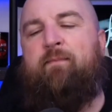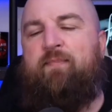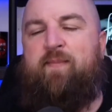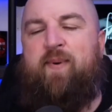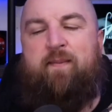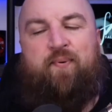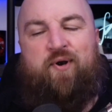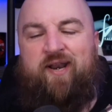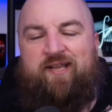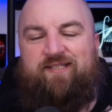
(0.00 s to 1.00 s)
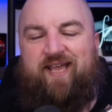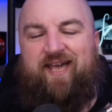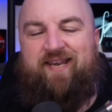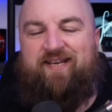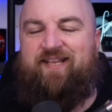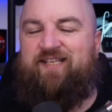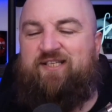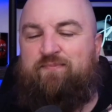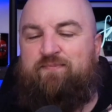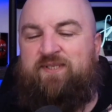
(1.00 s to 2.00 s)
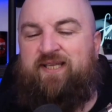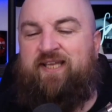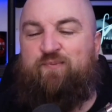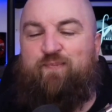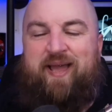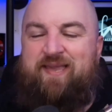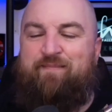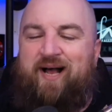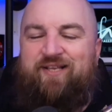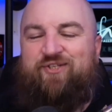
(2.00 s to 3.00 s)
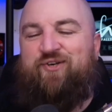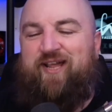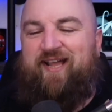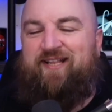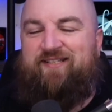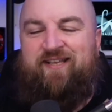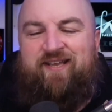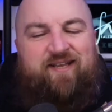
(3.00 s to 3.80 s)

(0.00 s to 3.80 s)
Big Bear put on his head and did a silly, spiky monster dance.